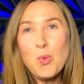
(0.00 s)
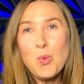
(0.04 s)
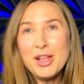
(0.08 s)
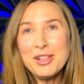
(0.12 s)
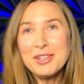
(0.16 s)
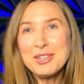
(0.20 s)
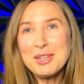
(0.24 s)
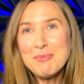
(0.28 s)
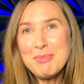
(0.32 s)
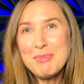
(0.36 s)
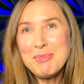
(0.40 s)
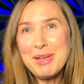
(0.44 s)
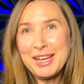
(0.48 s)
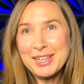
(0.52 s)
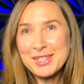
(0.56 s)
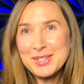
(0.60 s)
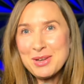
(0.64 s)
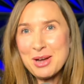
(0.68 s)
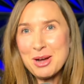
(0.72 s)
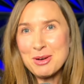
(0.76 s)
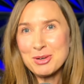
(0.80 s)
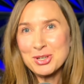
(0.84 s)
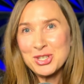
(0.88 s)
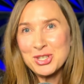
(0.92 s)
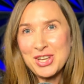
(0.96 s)
Welcome back to
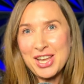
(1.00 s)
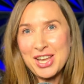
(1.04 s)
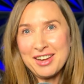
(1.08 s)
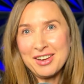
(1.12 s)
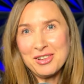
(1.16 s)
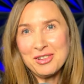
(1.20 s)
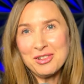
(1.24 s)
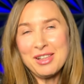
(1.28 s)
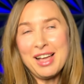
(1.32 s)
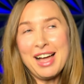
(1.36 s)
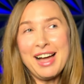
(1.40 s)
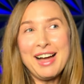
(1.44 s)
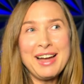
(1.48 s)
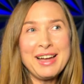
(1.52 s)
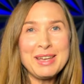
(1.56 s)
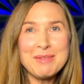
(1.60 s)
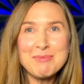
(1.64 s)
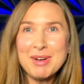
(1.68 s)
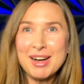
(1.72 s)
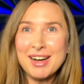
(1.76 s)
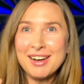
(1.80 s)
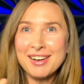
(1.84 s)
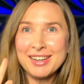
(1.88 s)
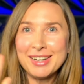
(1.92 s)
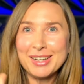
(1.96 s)
our channel.
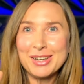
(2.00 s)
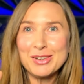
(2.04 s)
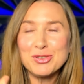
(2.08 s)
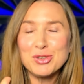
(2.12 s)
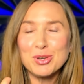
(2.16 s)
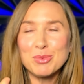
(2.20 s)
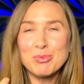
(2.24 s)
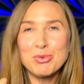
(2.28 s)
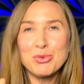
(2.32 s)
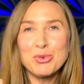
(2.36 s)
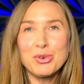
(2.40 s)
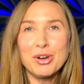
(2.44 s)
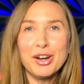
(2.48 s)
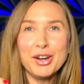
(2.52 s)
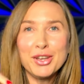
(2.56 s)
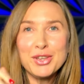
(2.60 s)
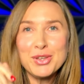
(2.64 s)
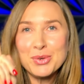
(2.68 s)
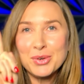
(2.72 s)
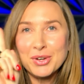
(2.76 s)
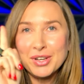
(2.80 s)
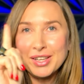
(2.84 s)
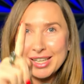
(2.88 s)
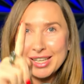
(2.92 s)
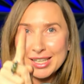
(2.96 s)
I'm Anna Gandrabura,
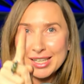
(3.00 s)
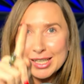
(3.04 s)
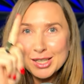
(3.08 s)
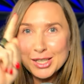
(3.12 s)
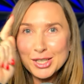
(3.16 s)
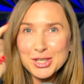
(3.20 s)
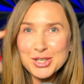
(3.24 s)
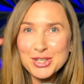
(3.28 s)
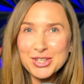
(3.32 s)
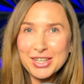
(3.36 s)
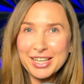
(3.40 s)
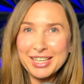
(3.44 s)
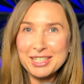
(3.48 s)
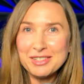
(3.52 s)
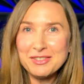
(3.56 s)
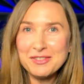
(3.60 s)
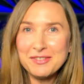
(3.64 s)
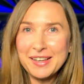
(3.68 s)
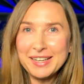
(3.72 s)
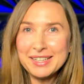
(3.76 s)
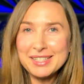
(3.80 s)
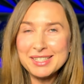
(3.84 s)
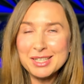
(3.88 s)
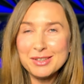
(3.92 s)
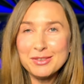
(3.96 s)
your English and
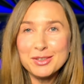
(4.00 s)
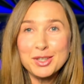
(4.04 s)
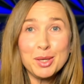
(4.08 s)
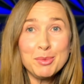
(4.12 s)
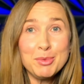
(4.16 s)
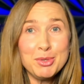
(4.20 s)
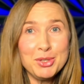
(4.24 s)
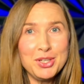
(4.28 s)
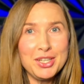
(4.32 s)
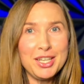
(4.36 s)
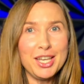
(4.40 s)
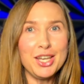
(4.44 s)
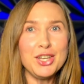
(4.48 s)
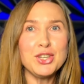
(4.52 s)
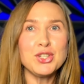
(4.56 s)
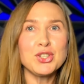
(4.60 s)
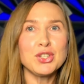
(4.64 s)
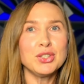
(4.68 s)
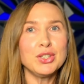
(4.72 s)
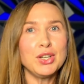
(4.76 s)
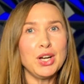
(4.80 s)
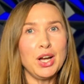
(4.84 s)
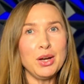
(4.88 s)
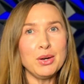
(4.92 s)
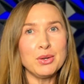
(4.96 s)
effective
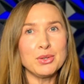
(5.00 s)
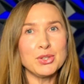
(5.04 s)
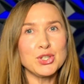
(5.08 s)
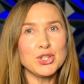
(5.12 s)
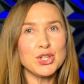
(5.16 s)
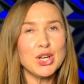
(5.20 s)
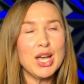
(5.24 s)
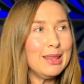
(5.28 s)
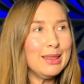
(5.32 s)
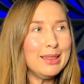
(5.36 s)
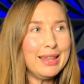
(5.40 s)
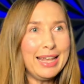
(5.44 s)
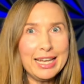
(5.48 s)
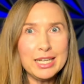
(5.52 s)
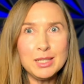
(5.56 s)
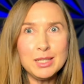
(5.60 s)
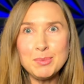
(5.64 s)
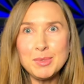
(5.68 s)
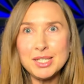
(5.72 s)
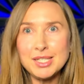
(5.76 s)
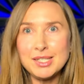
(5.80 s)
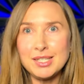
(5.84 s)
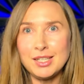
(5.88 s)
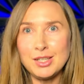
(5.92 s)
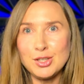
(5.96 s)
communication coach. Let
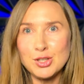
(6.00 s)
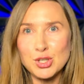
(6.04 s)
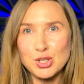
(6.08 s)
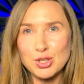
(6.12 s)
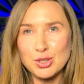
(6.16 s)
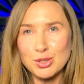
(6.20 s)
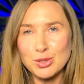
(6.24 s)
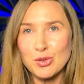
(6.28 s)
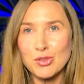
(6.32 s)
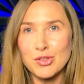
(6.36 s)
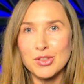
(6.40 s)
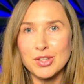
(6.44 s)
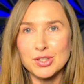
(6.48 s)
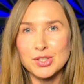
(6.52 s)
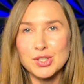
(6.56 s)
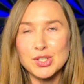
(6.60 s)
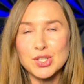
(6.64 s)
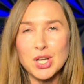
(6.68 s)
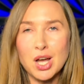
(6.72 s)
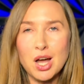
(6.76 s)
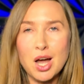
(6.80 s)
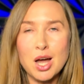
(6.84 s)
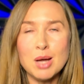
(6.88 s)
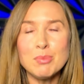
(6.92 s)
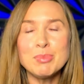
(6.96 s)
me teach you the
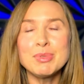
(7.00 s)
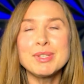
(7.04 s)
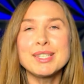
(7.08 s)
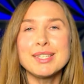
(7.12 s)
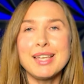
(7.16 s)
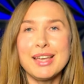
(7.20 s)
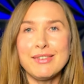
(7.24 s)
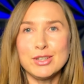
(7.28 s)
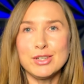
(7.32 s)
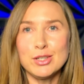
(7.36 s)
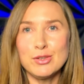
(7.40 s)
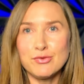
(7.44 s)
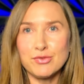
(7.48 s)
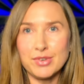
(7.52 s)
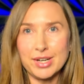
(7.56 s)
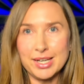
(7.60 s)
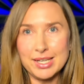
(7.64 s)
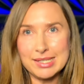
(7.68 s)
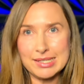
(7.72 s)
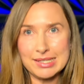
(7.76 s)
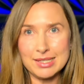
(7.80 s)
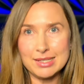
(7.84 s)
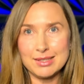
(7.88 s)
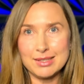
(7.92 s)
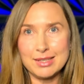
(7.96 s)
top 7
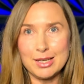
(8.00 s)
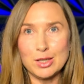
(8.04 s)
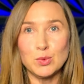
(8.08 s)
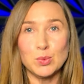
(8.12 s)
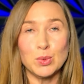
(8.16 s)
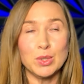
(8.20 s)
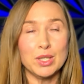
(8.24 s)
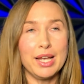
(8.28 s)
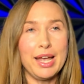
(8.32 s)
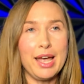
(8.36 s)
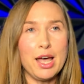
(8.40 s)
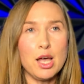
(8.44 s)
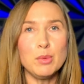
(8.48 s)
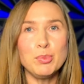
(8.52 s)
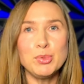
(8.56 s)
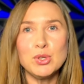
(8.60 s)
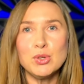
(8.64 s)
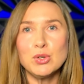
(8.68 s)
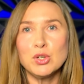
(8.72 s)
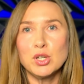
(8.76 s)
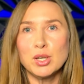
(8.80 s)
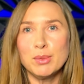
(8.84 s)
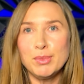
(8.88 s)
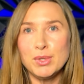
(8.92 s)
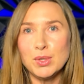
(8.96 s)
phrases that will help
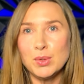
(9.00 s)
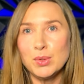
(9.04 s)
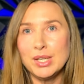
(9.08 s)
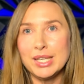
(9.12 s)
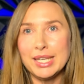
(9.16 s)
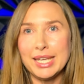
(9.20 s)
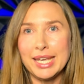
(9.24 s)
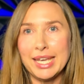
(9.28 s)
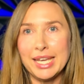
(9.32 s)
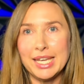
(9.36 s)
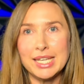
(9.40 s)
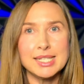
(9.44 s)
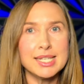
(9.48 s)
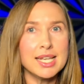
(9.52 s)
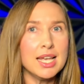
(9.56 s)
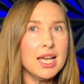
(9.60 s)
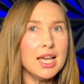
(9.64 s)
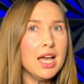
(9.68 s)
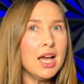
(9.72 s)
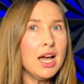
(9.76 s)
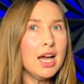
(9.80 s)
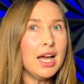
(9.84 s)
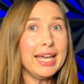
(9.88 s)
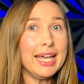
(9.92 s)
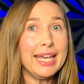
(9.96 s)
you communicate
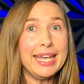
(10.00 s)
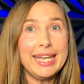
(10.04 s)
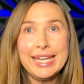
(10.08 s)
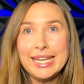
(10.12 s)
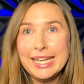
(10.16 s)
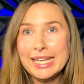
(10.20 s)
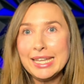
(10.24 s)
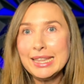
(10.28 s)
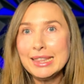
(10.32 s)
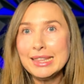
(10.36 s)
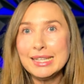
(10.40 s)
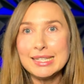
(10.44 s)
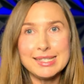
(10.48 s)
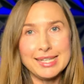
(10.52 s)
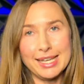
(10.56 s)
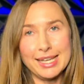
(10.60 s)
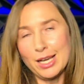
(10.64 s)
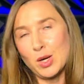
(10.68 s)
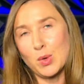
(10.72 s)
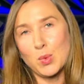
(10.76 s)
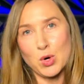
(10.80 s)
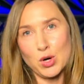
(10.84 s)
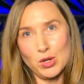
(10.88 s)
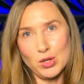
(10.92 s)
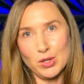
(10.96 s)
in the
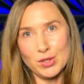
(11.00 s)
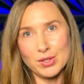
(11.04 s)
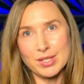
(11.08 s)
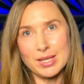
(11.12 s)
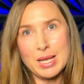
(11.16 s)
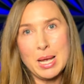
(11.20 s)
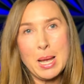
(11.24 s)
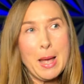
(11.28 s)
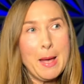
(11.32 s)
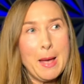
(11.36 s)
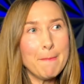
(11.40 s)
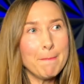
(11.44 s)
tech world.